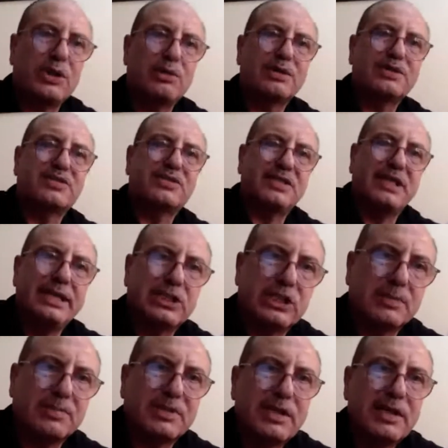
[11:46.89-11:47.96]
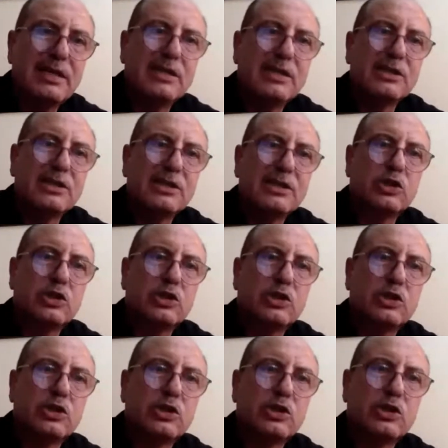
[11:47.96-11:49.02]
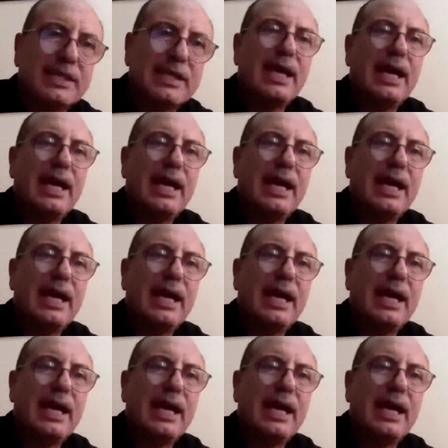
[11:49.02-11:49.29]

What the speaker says: towards Egypt, to be dependent.